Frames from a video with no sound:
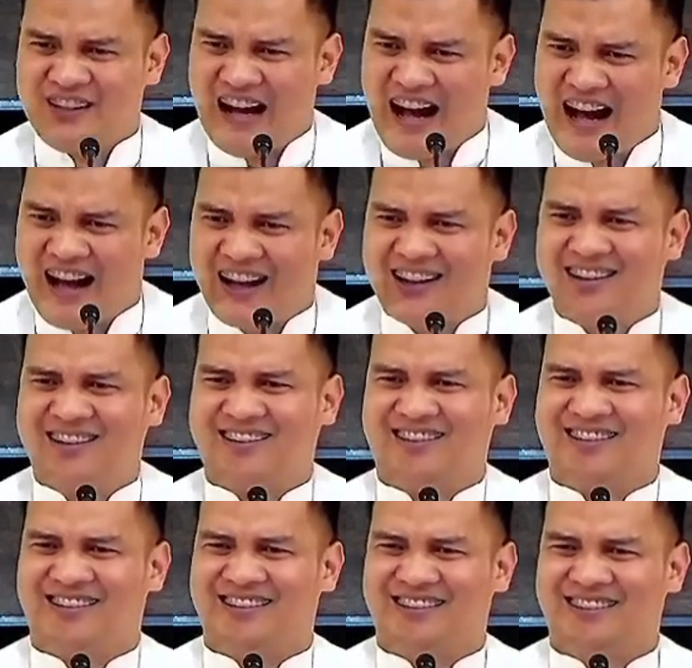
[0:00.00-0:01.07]
the act.
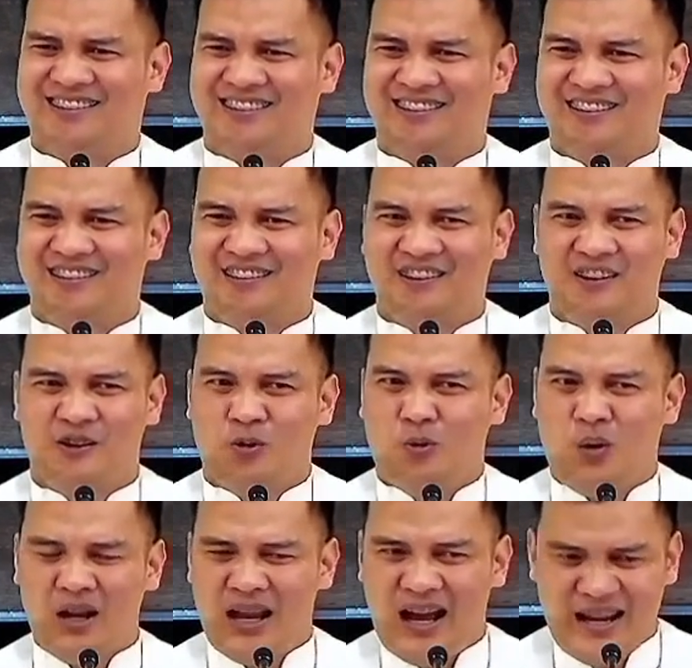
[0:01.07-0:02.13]

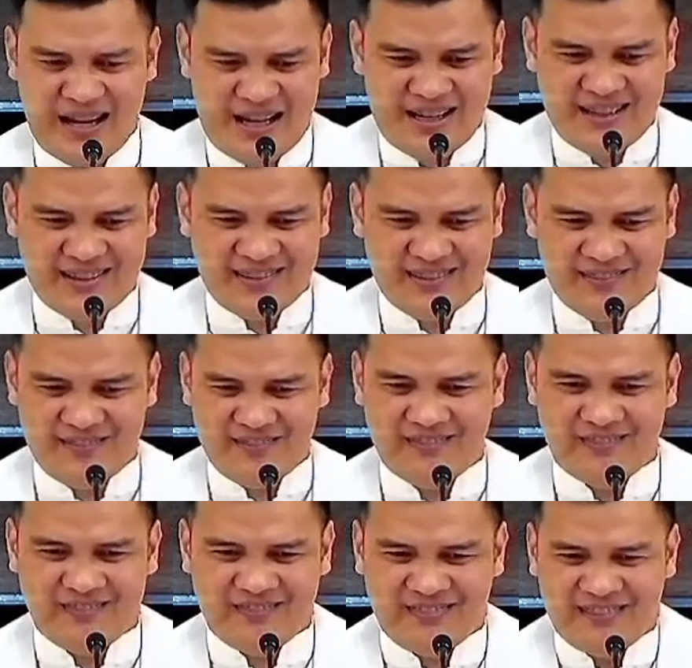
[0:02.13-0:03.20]
Wala nang
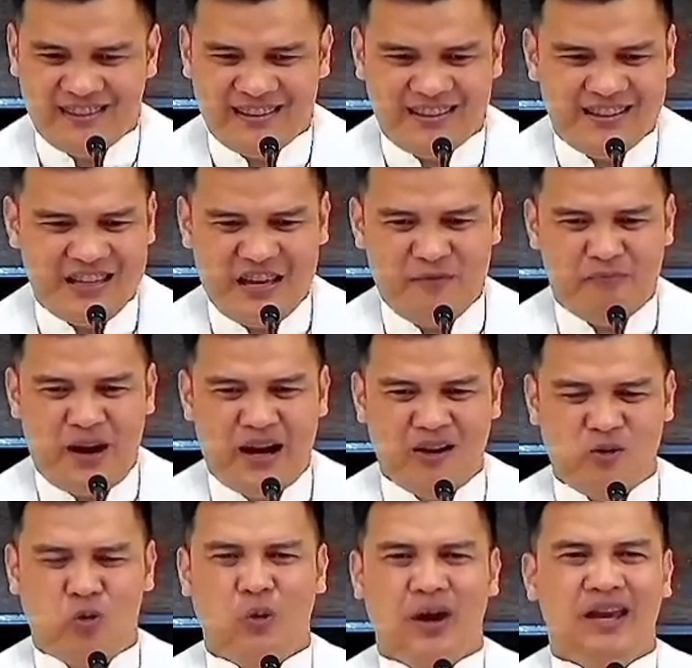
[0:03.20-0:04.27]

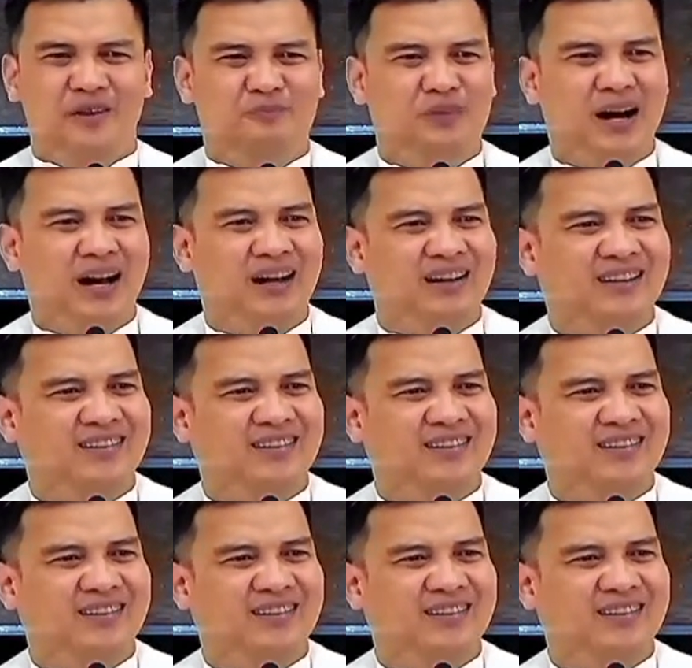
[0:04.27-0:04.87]
ibang way pa.